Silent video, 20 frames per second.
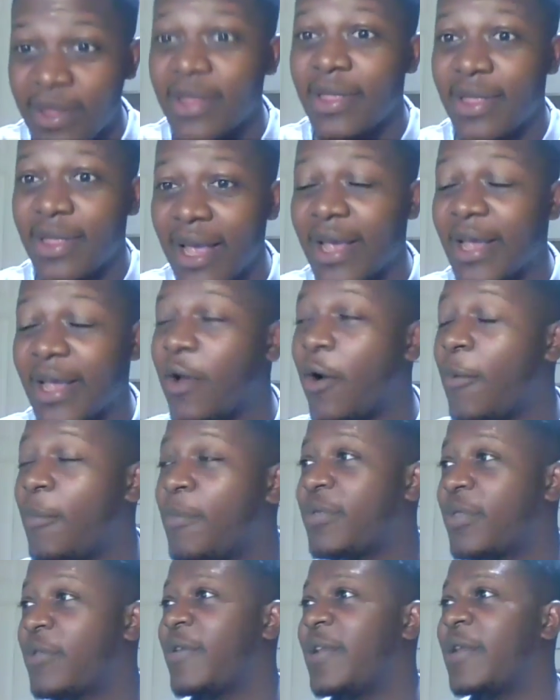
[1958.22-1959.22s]
taking up
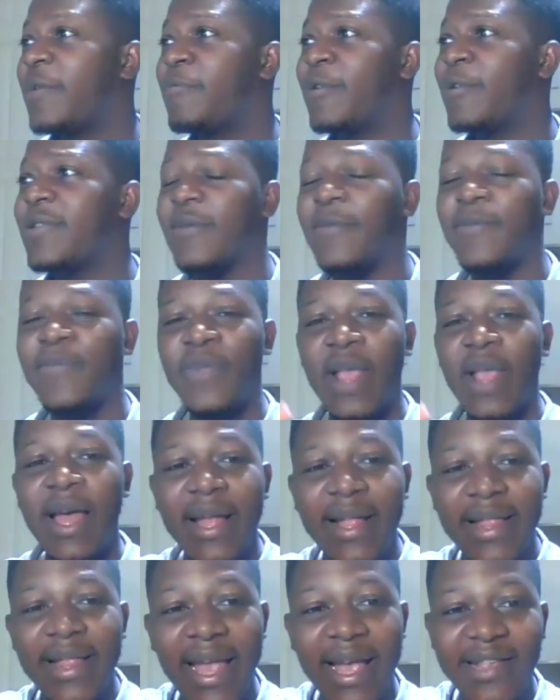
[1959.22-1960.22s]
3D printing,
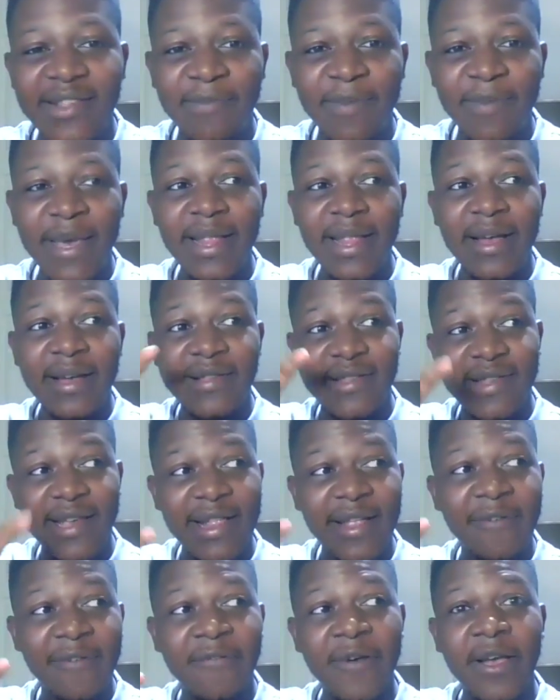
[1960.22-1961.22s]
there's been a
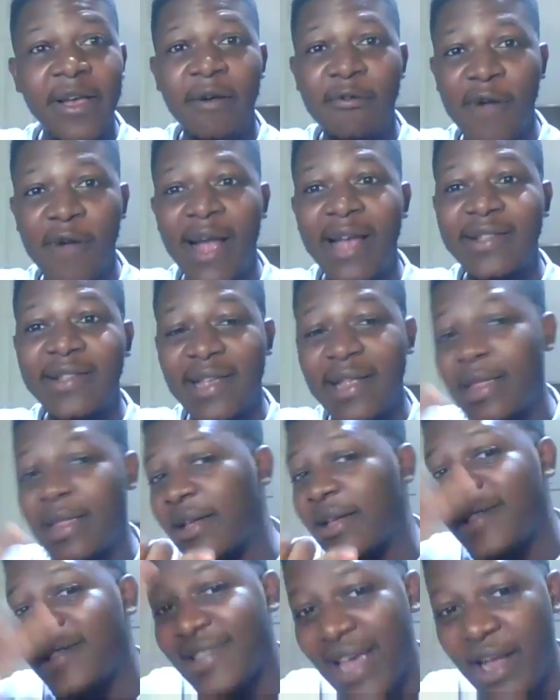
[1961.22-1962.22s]
significant rise in
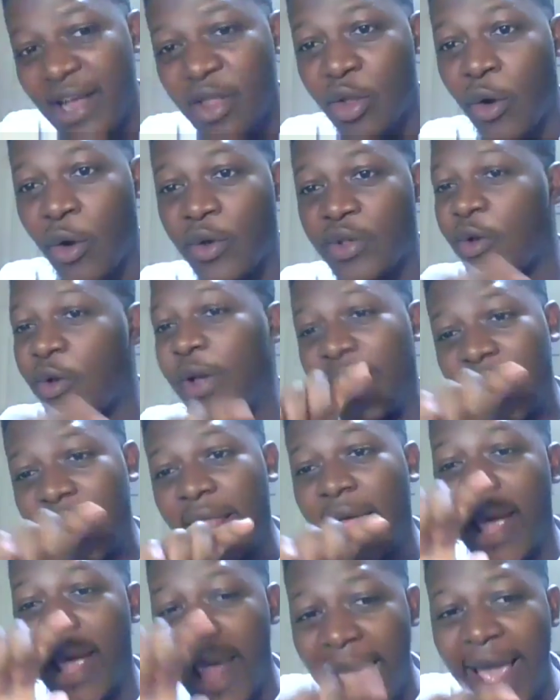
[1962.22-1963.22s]
the sector. So in
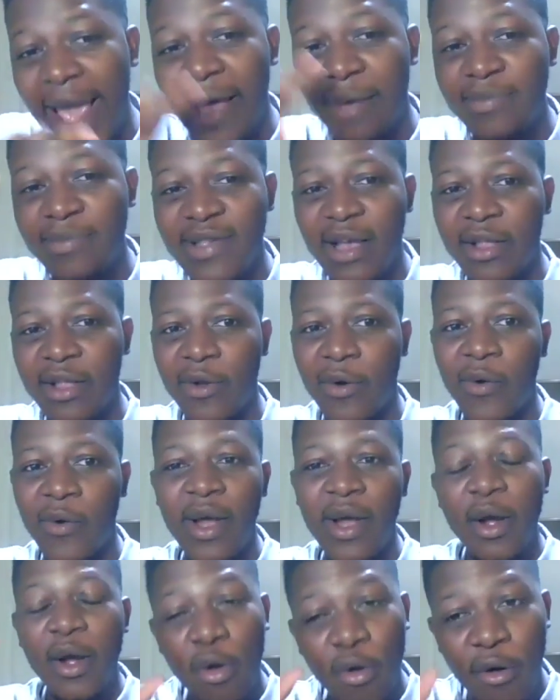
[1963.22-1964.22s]
the AM sector,
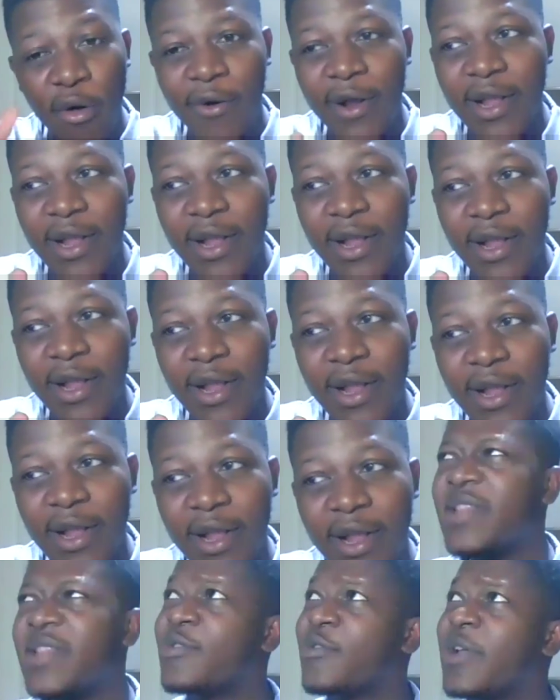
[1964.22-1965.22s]
current in
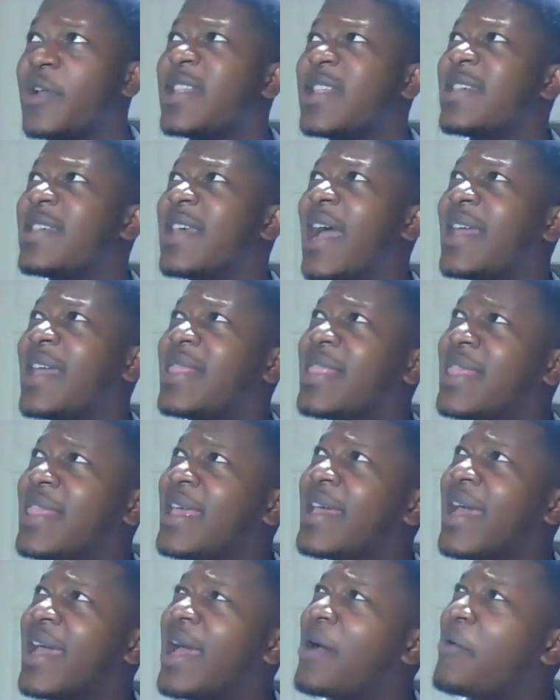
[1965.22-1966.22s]
2020, I
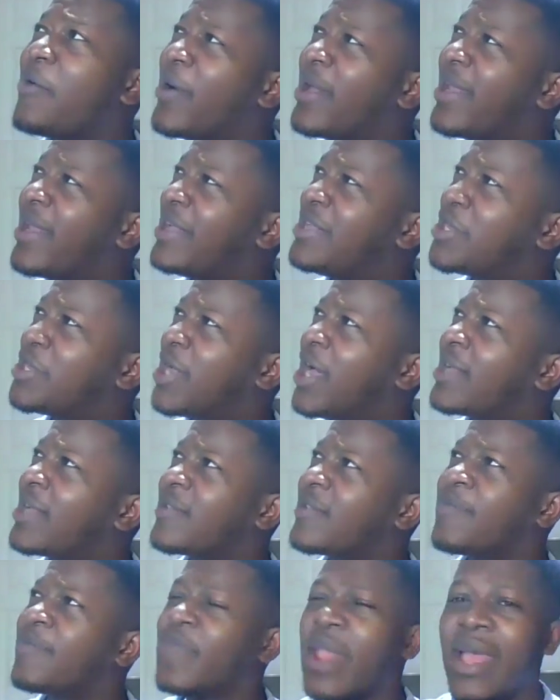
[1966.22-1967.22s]
think when I checked,
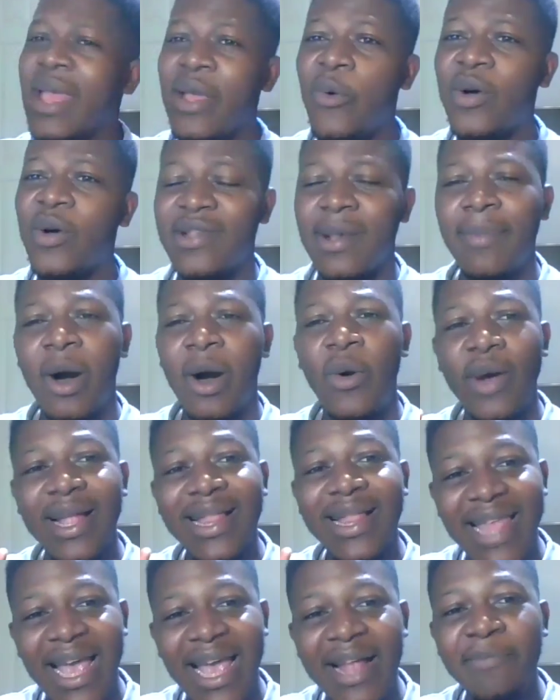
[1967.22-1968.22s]
it was about
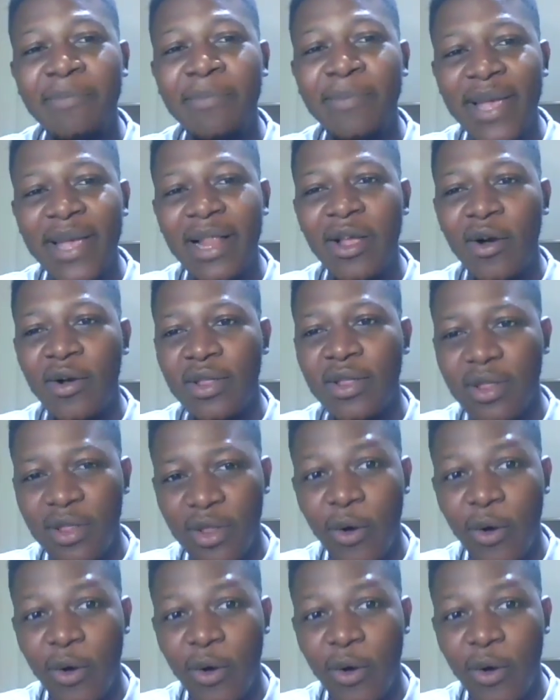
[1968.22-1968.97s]
a $10 billion